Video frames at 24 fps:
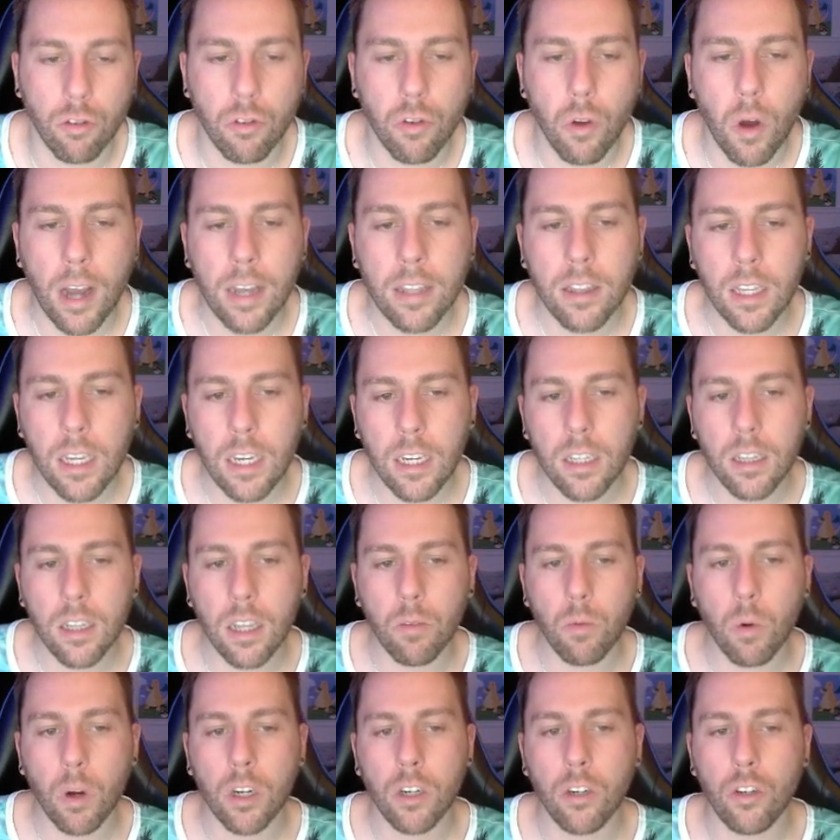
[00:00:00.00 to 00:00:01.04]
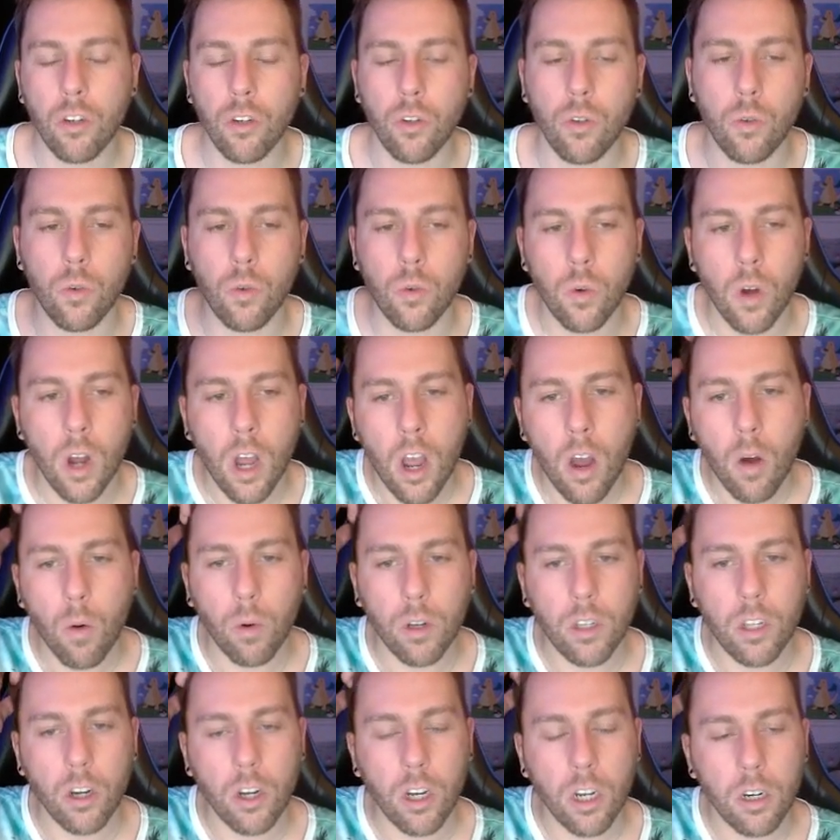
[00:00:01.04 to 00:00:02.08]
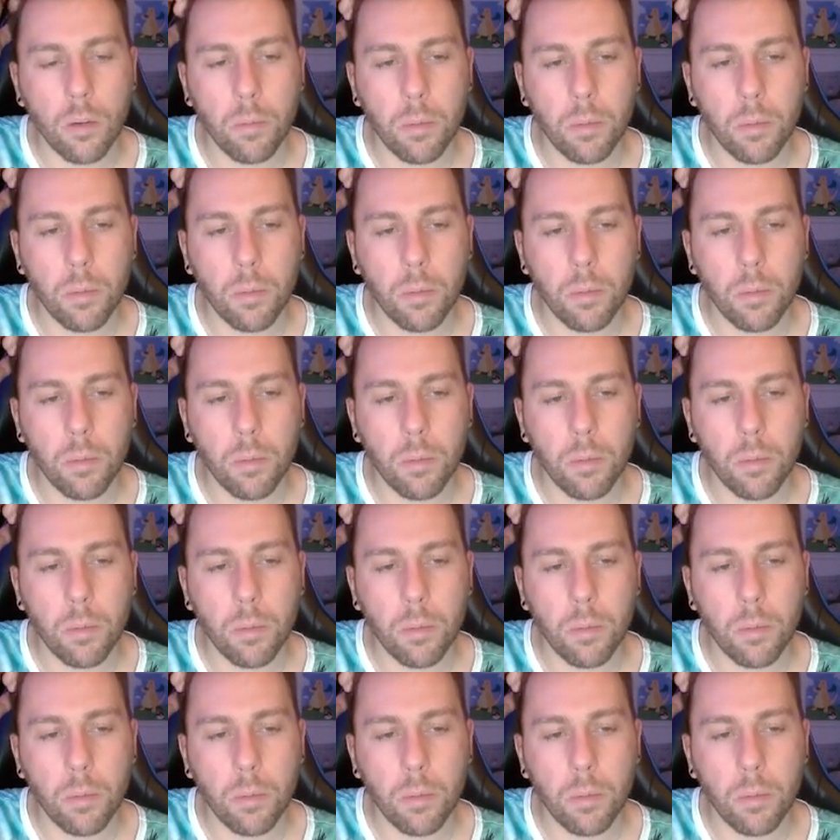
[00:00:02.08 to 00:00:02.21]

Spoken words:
So I think they want to do, what they're going